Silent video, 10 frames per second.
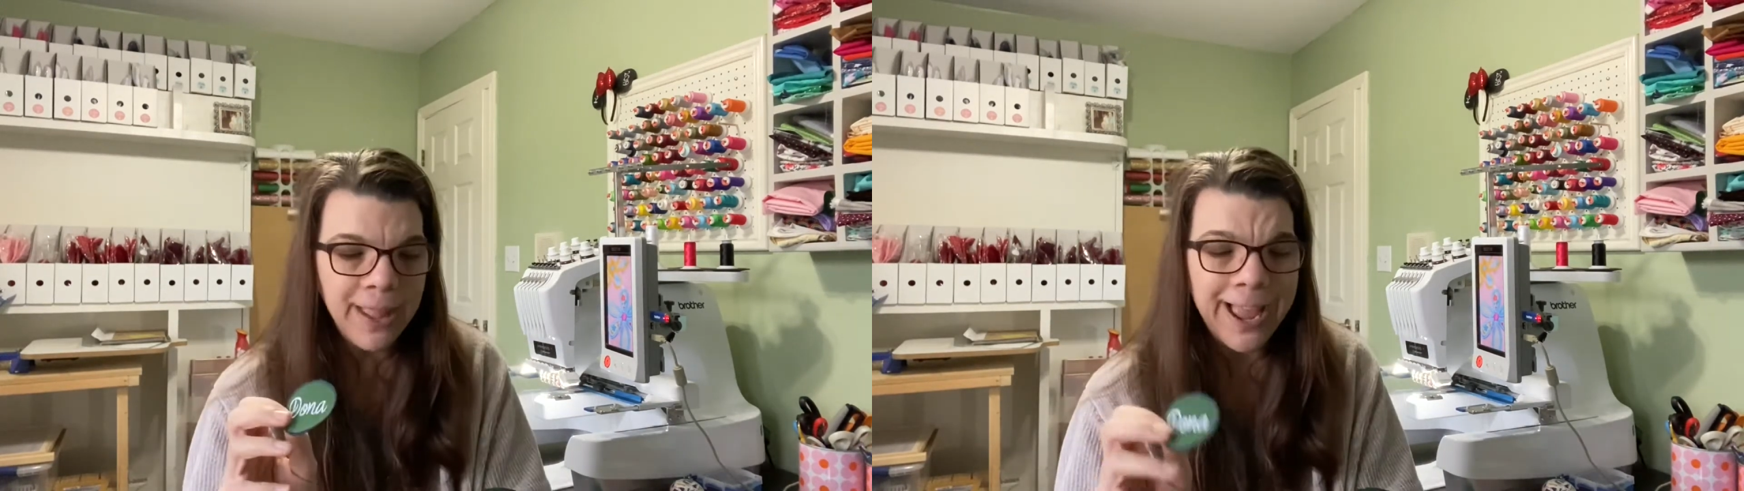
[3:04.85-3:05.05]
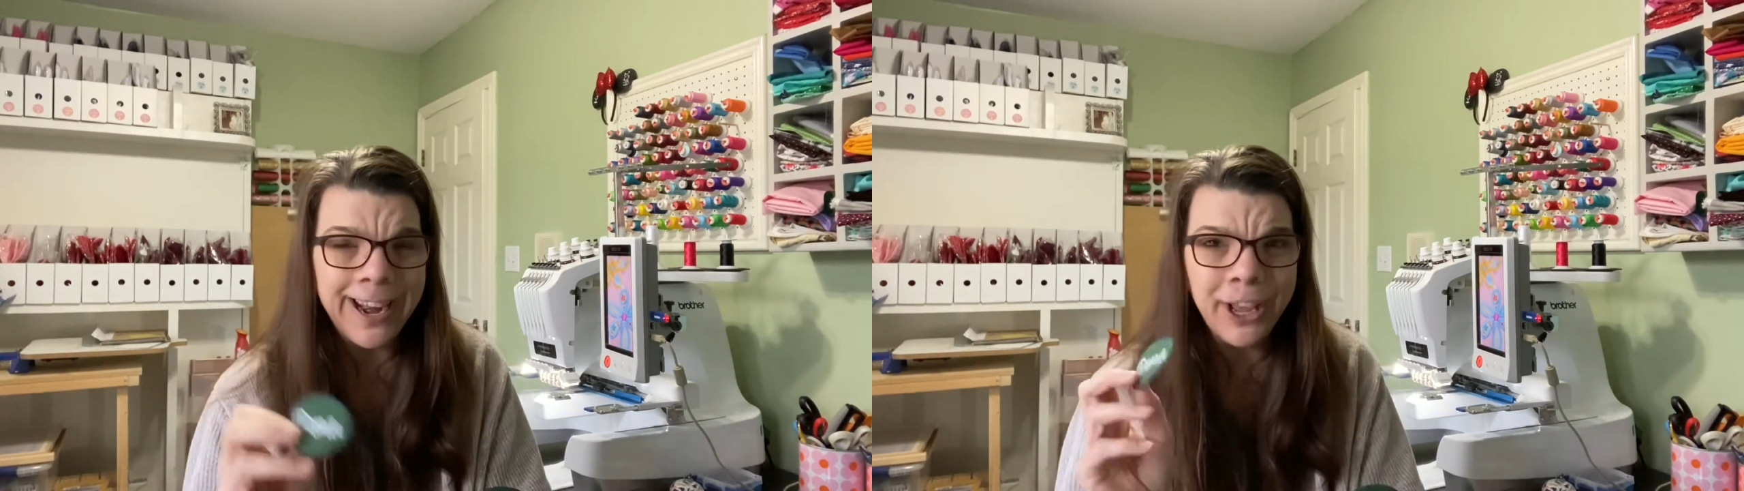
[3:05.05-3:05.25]

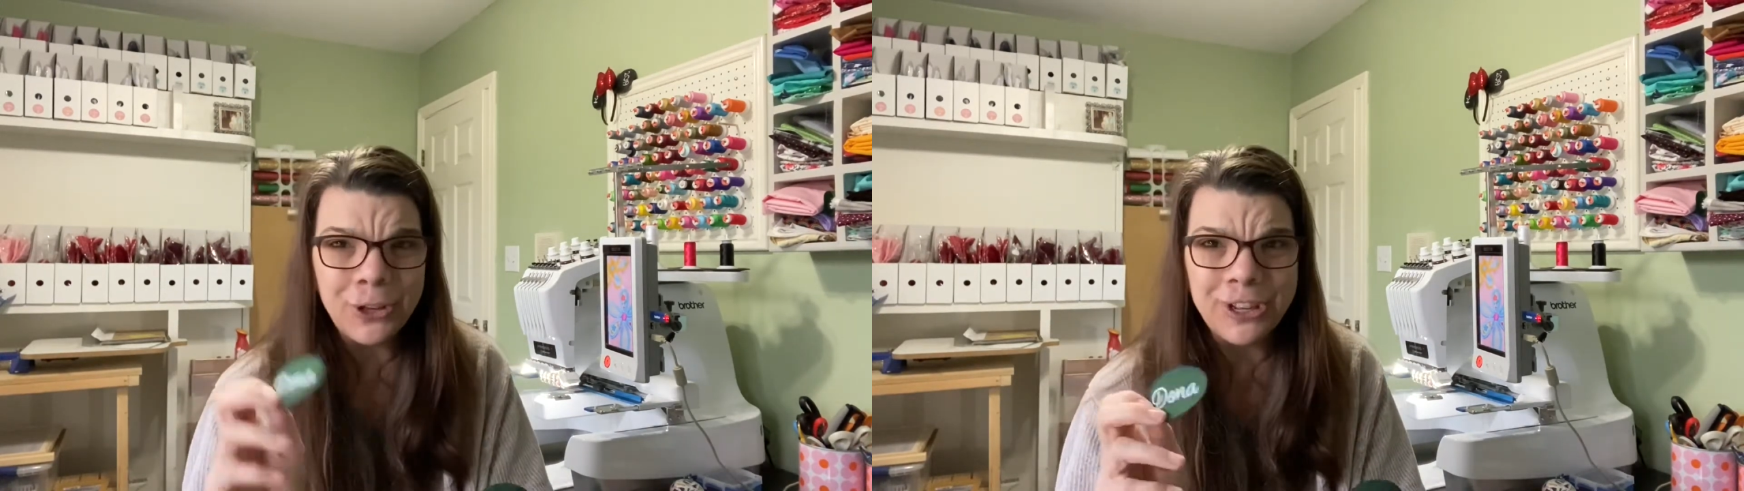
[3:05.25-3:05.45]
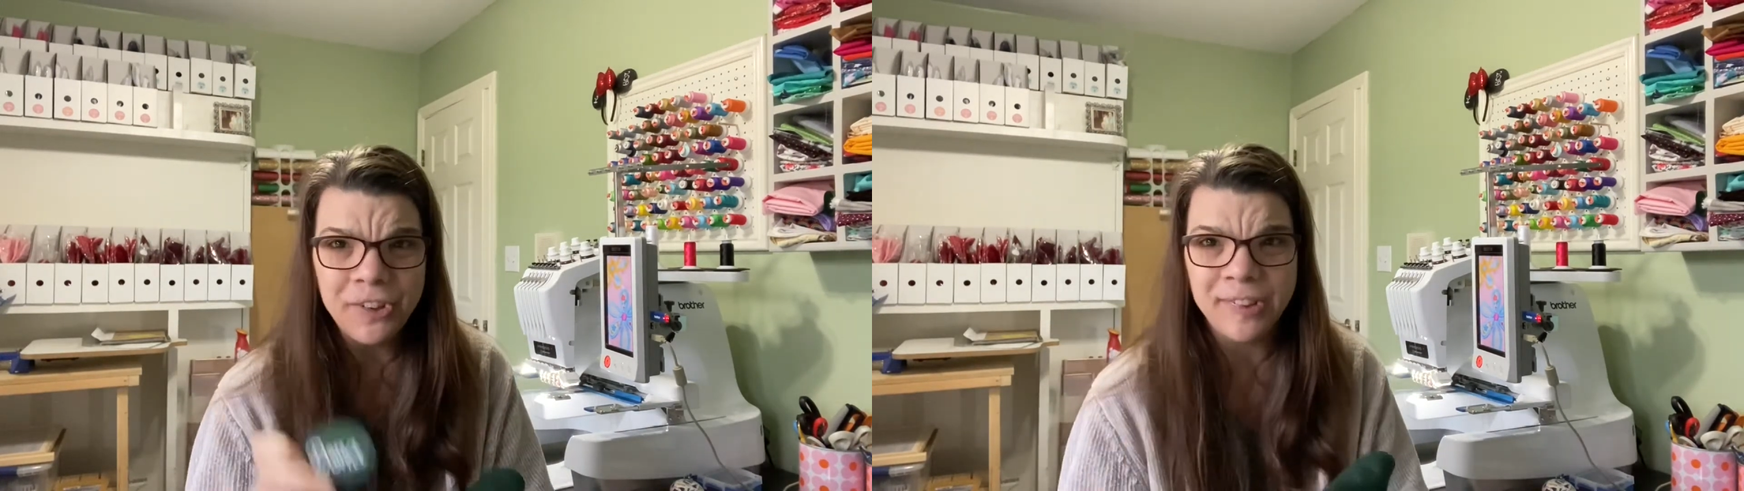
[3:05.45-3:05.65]
And I
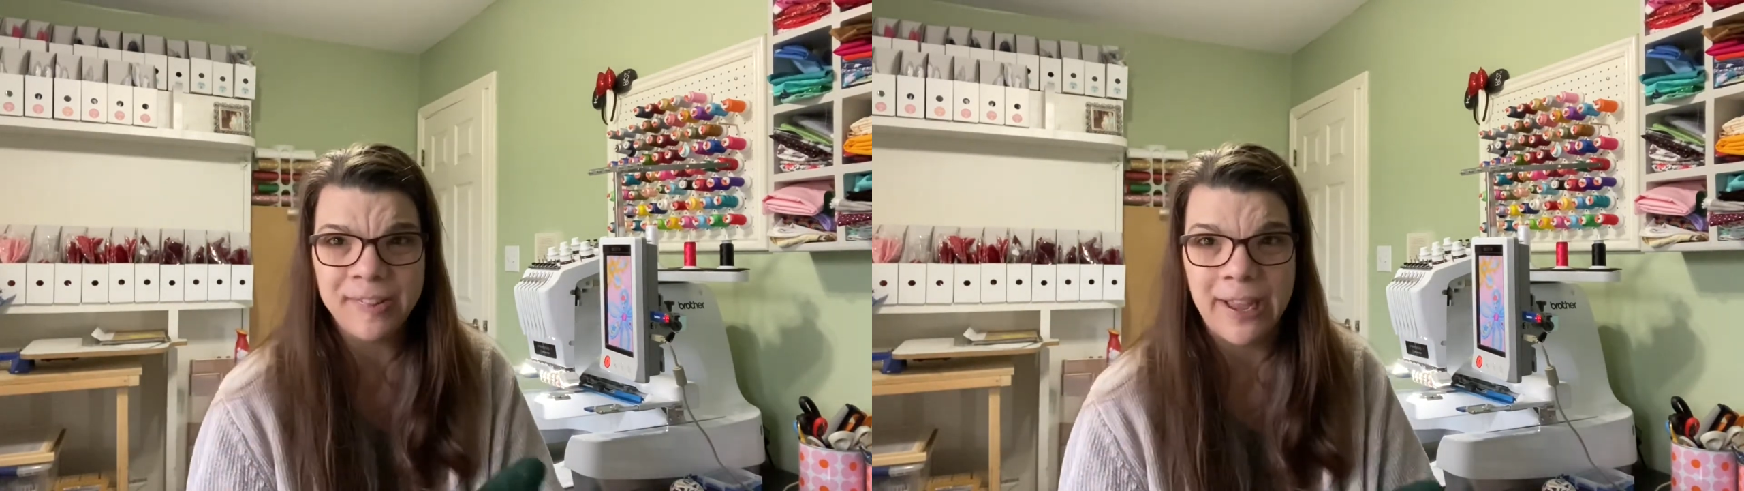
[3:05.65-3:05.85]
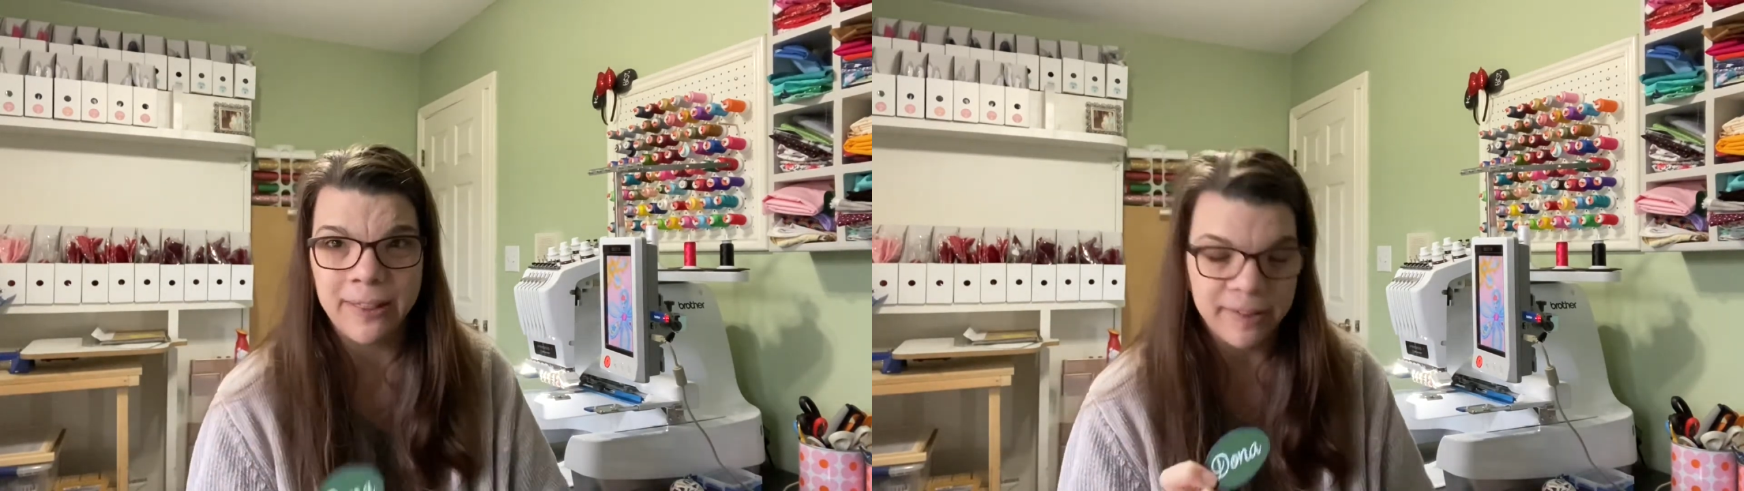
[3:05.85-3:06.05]
could just
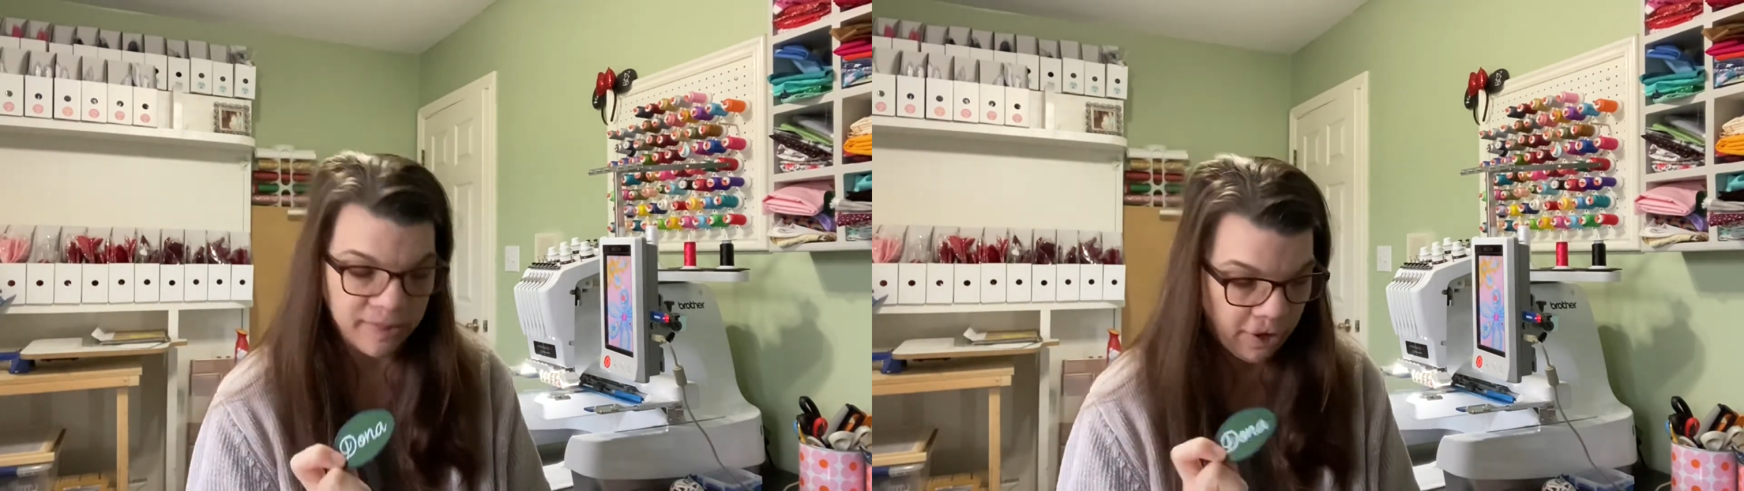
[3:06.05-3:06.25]
take this